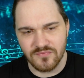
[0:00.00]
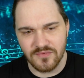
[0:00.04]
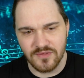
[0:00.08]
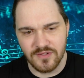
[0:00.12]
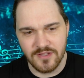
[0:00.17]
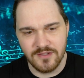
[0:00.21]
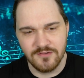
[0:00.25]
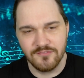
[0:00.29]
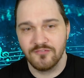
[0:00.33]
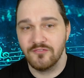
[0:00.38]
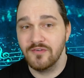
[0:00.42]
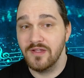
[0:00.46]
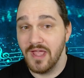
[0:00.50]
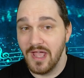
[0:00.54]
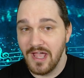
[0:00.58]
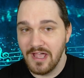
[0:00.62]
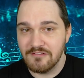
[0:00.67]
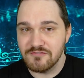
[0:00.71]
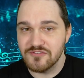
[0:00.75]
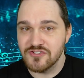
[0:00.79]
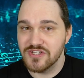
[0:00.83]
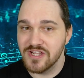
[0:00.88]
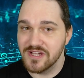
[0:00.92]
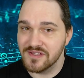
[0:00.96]
If we
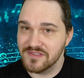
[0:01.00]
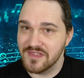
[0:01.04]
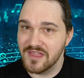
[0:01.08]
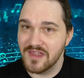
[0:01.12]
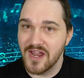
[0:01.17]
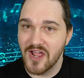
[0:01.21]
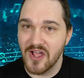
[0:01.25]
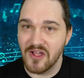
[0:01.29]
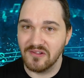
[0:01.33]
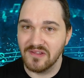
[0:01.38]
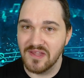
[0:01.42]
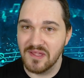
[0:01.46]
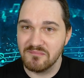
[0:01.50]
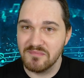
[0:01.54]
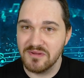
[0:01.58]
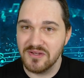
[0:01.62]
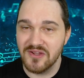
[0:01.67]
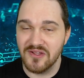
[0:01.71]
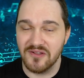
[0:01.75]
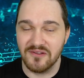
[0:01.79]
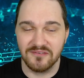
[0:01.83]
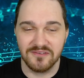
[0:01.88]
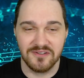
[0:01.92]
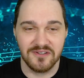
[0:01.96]
have checked that out, let me know.